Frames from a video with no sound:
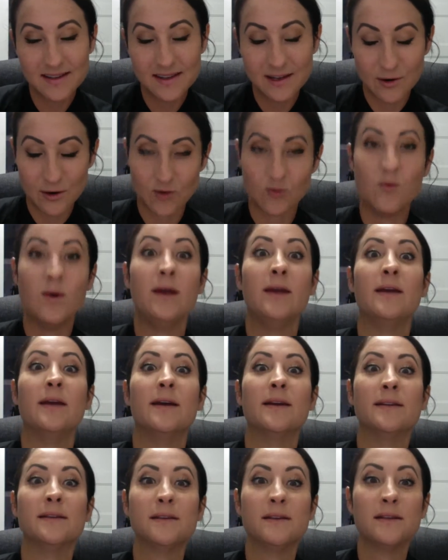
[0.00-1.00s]
they're
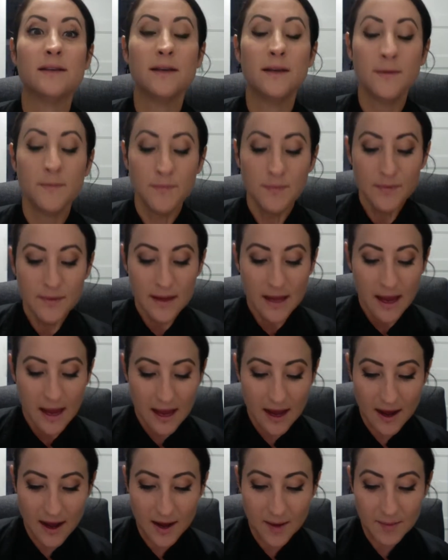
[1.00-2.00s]
awakened
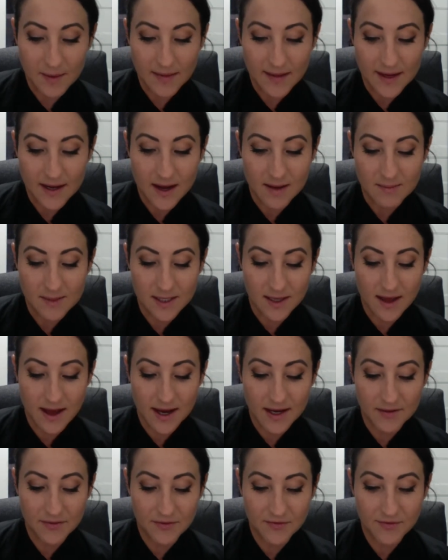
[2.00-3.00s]
and they come to
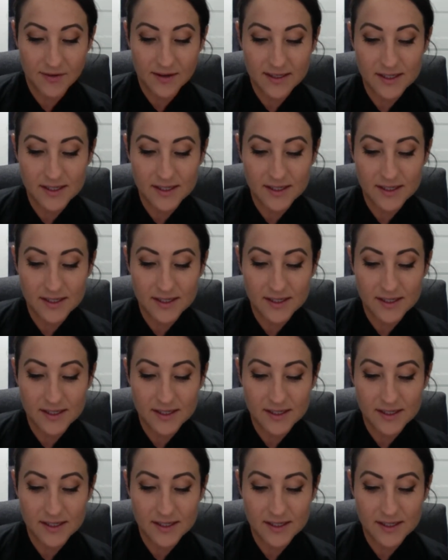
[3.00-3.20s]
life.